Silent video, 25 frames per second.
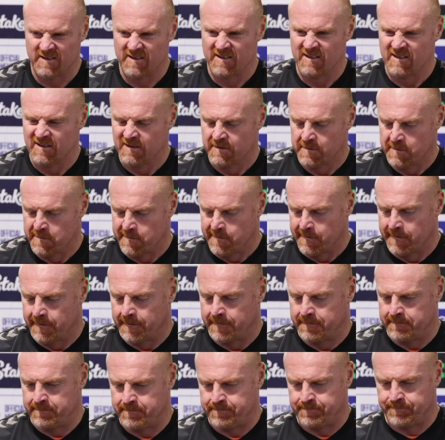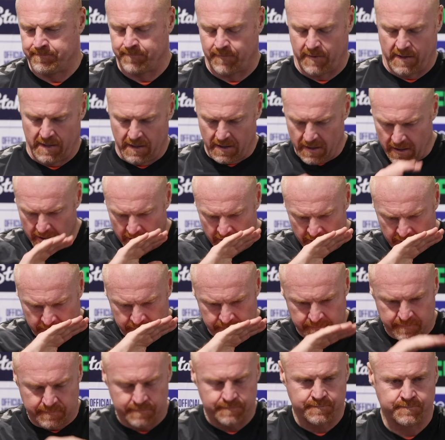
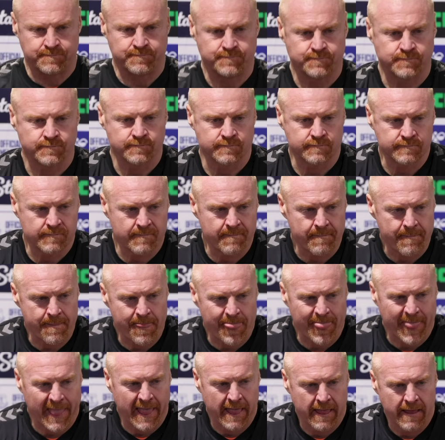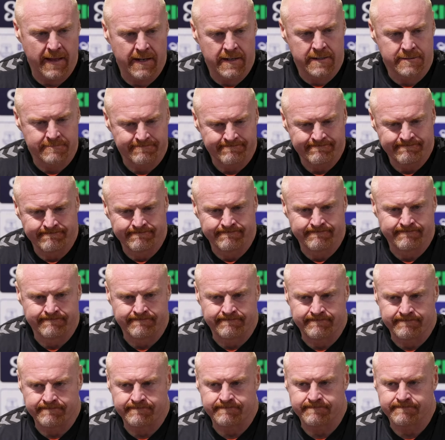
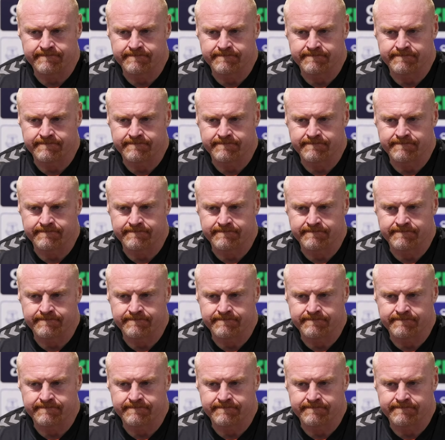[no speech]